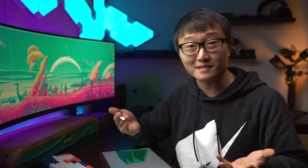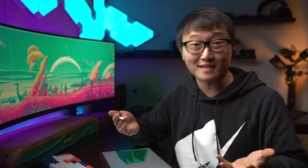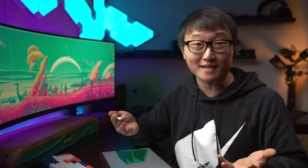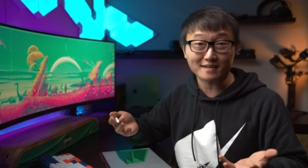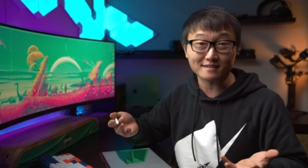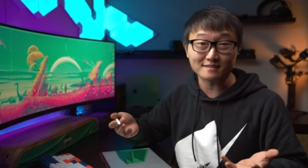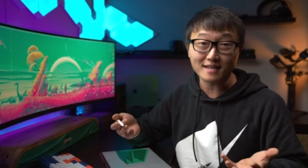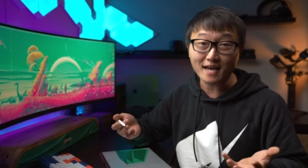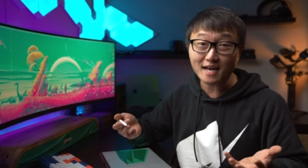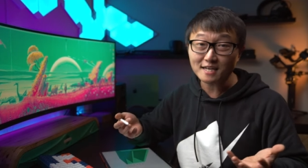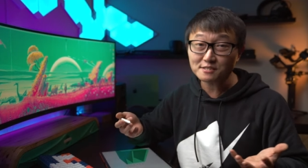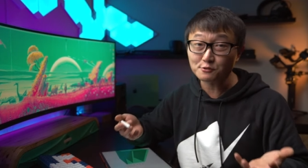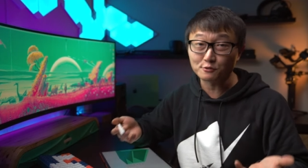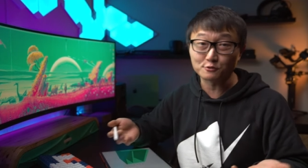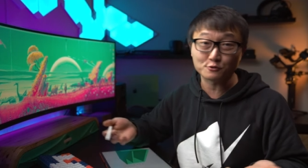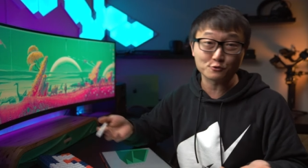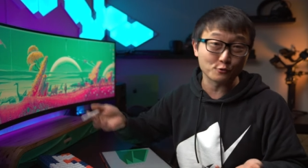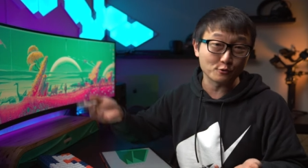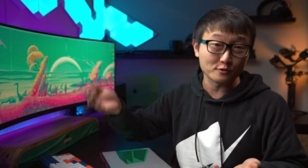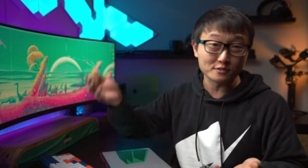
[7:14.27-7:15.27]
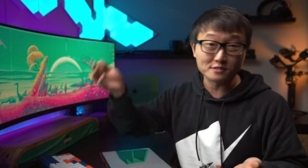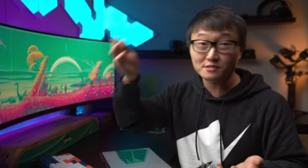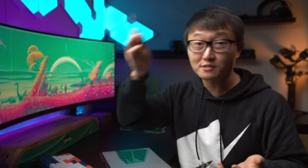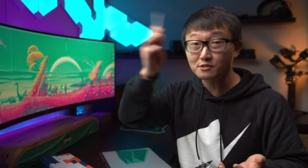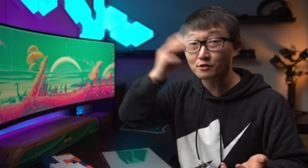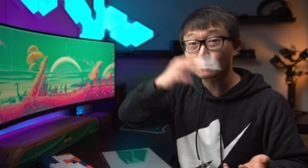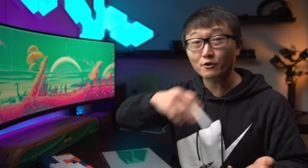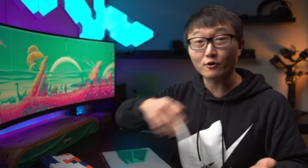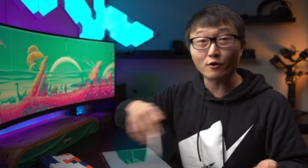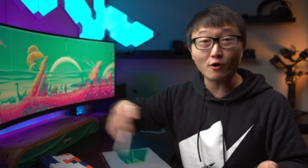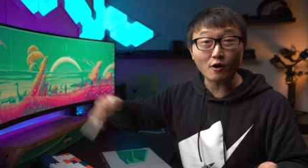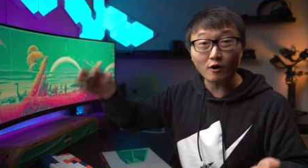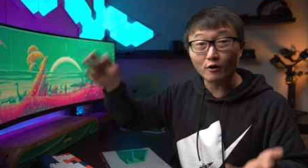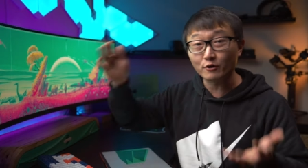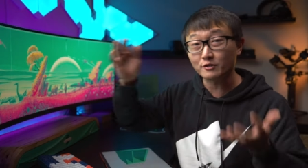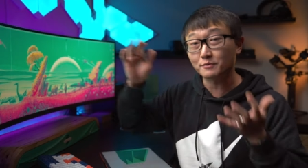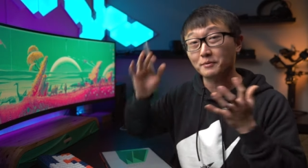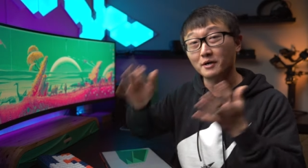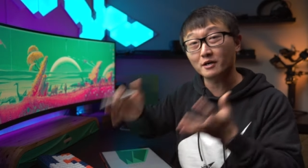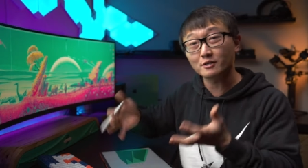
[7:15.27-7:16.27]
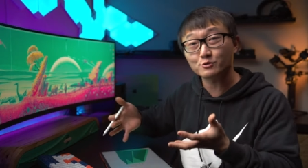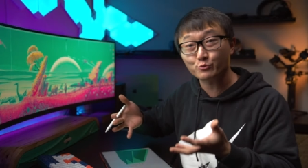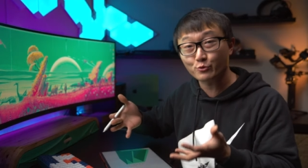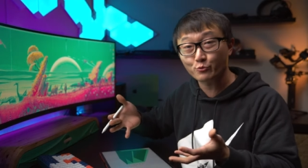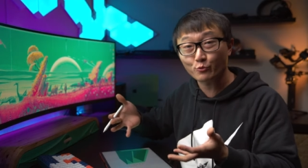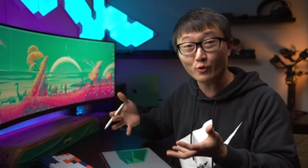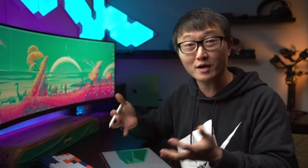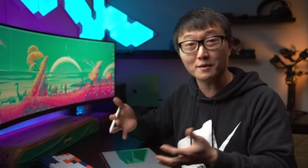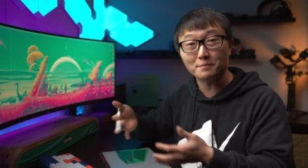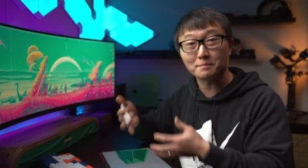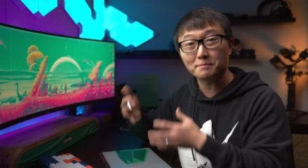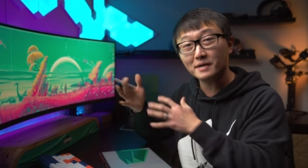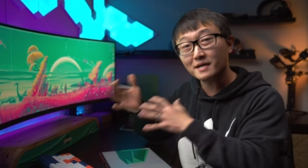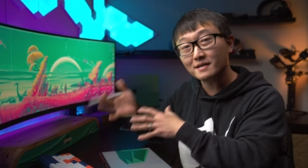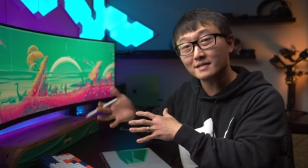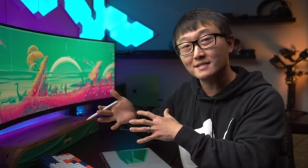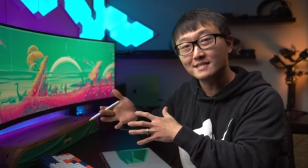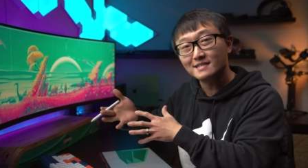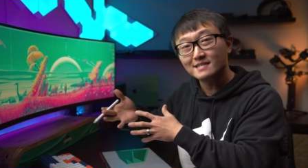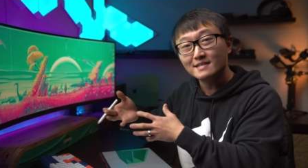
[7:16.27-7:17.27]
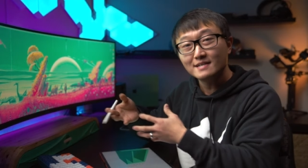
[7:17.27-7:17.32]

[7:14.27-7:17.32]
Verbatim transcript: like a lasso tool and circle all the parts we want, but